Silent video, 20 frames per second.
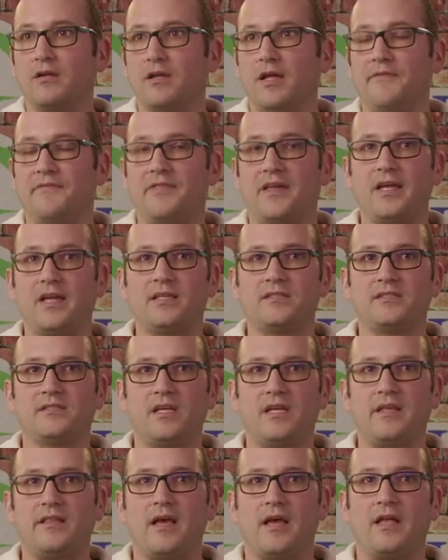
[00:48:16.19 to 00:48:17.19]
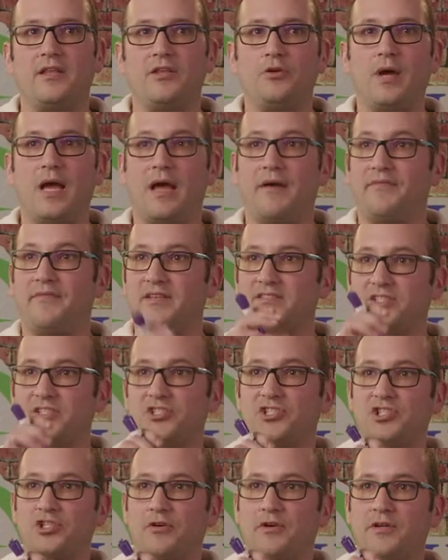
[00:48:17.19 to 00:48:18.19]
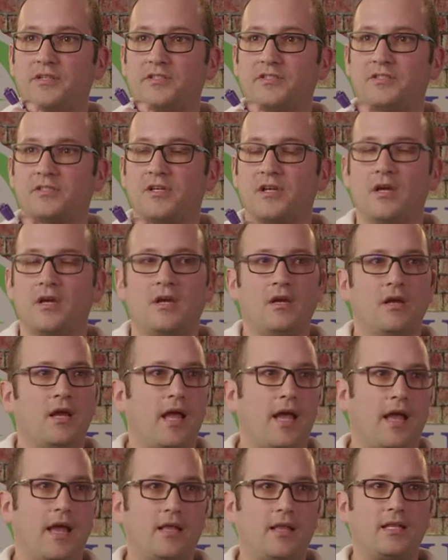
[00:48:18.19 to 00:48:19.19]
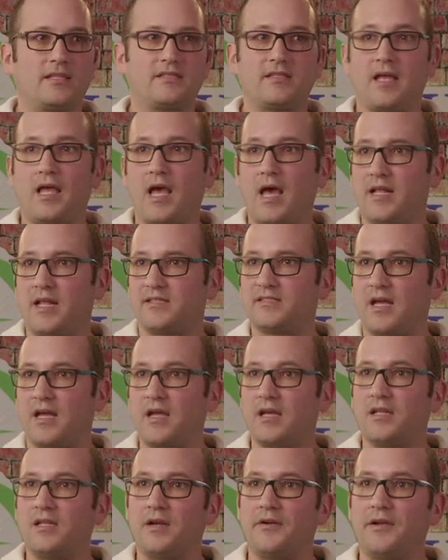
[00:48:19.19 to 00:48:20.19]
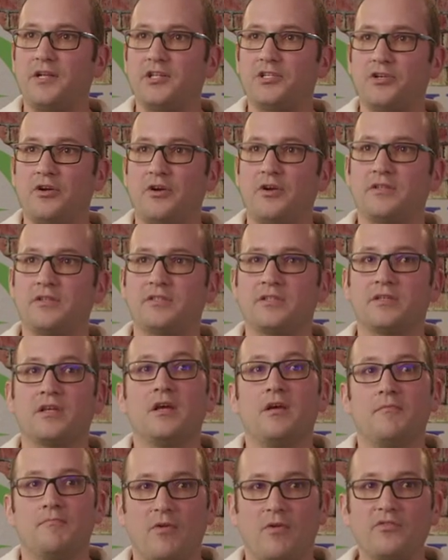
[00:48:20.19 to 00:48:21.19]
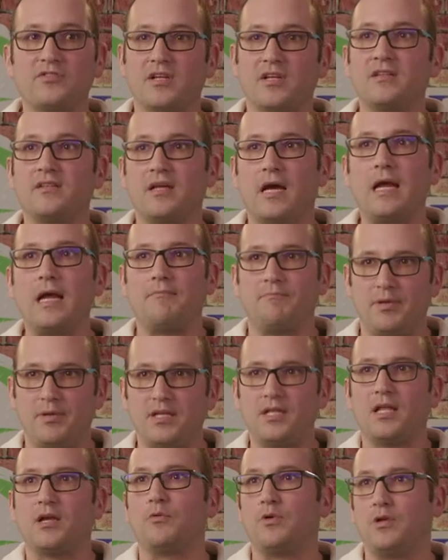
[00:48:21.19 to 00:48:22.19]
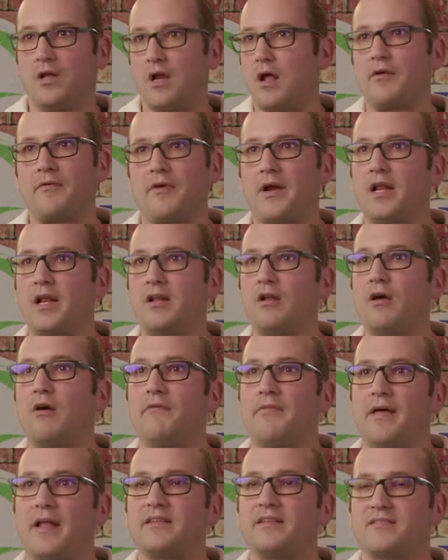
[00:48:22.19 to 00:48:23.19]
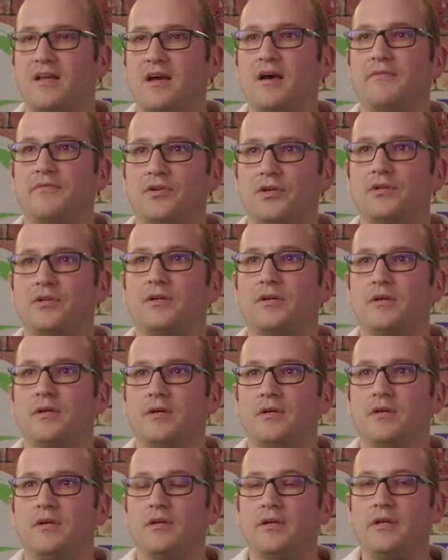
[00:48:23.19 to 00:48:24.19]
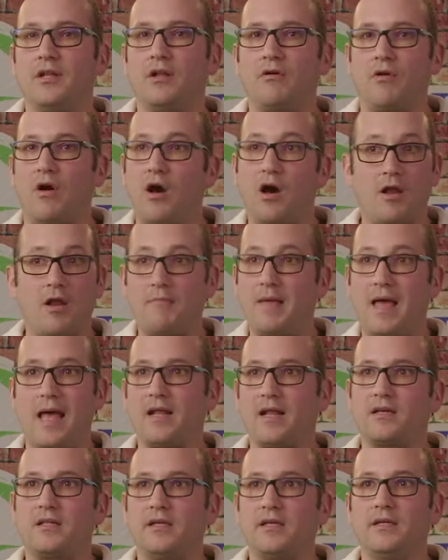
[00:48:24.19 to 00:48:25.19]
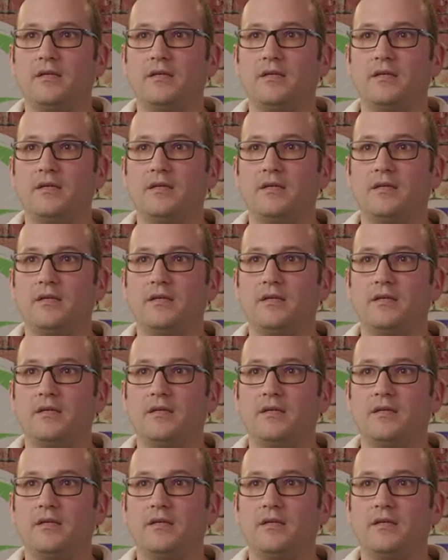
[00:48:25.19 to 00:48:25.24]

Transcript: If they see that you have this insurance and let's say you had a secondary insurance, most of the time billing will already know that it's covered, you know, automatically.